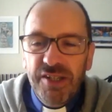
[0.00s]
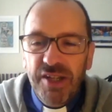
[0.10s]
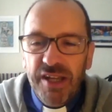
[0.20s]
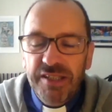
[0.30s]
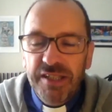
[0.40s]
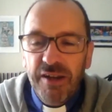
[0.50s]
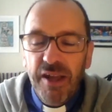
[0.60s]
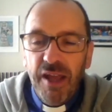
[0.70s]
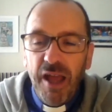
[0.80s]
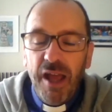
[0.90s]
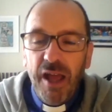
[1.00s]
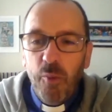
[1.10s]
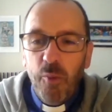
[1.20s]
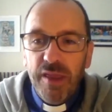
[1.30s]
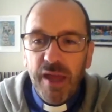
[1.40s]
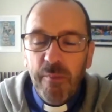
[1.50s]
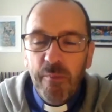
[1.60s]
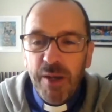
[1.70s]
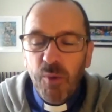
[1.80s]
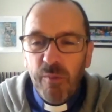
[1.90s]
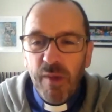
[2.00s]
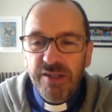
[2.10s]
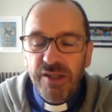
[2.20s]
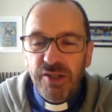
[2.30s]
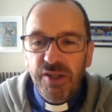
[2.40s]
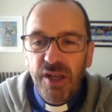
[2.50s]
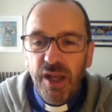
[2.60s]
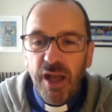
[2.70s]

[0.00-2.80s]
Chasetown with a midweek message